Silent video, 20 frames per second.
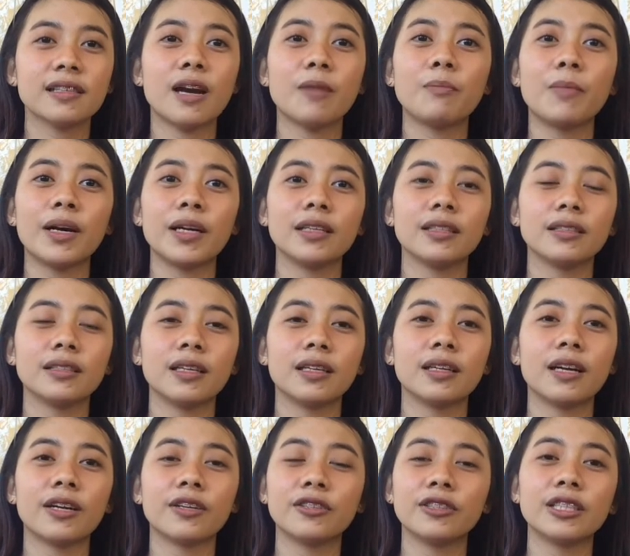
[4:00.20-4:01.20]
kapag
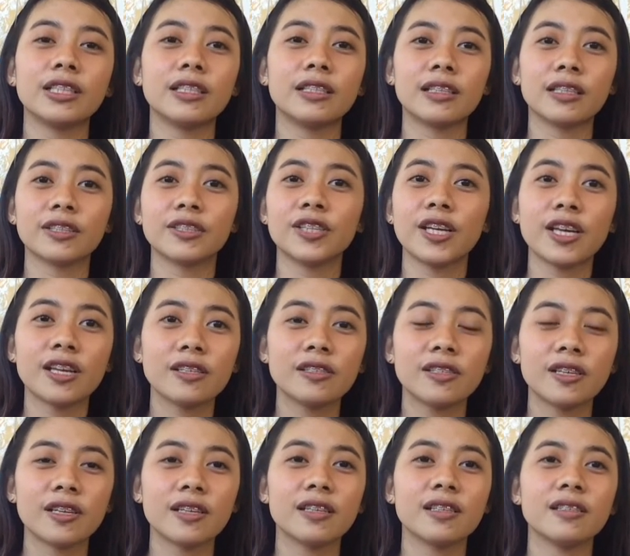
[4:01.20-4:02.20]
nagkaroon na ng
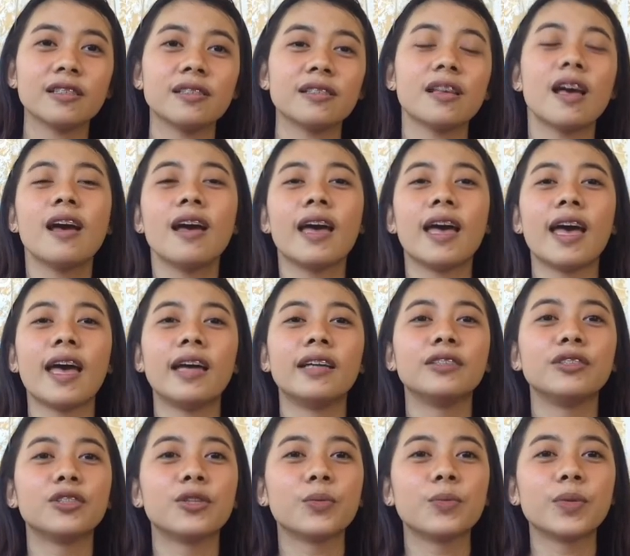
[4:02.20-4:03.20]
changes,
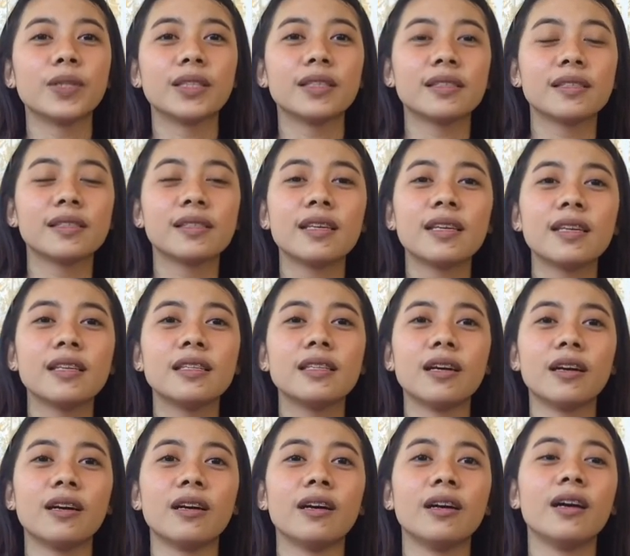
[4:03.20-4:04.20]
and you will see
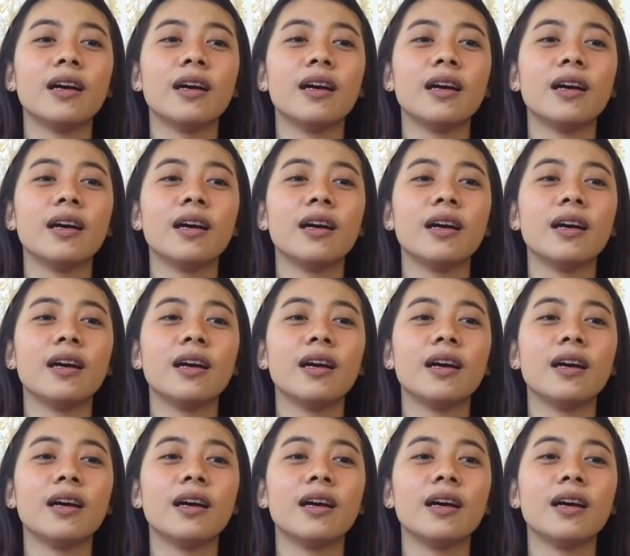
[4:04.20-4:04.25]
the